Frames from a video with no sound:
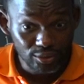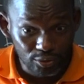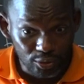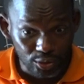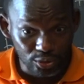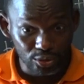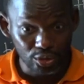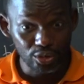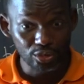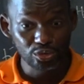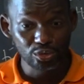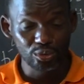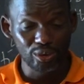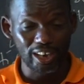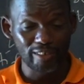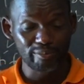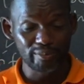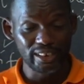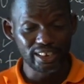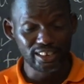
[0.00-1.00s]
for those who
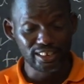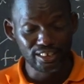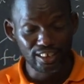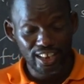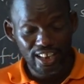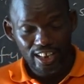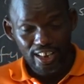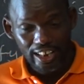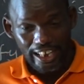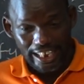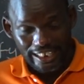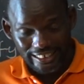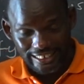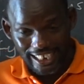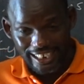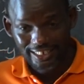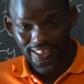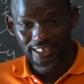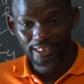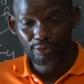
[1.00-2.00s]
have been
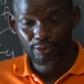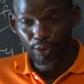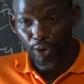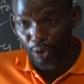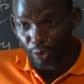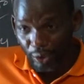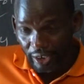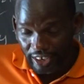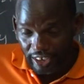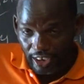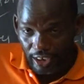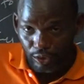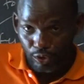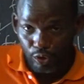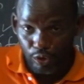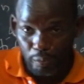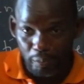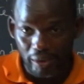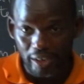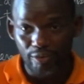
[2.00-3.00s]
just following the
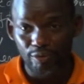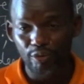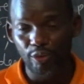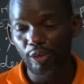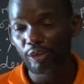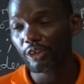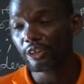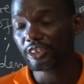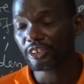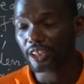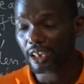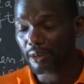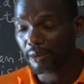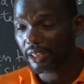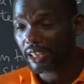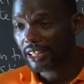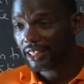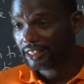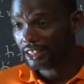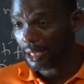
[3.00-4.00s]
group and following
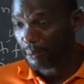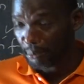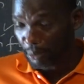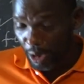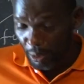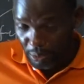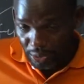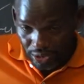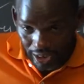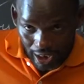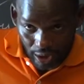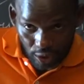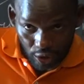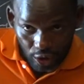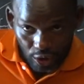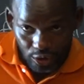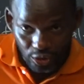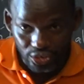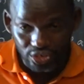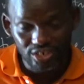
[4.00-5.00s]
the mob
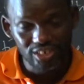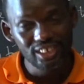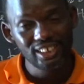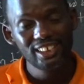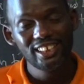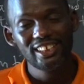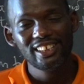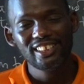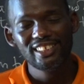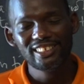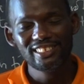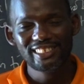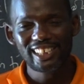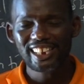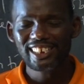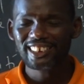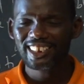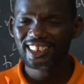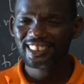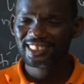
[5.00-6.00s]
psychology.
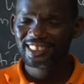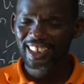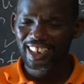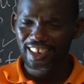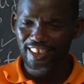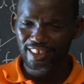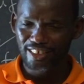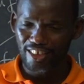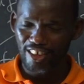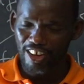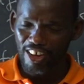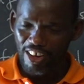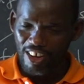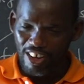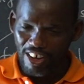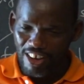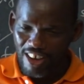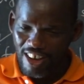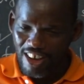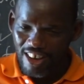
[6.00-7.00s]
Then they say,
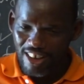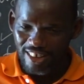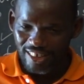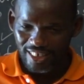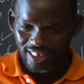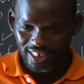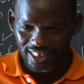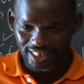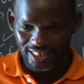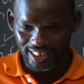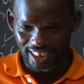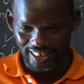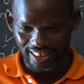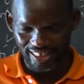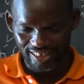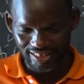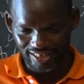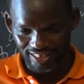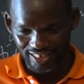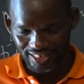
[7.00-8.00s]
no, these are the
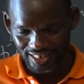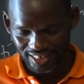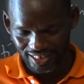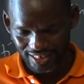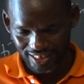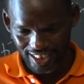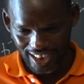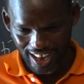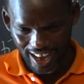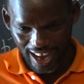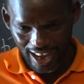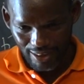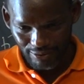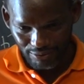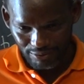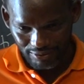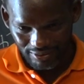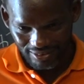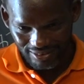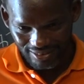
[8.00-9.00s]
crazy stuff.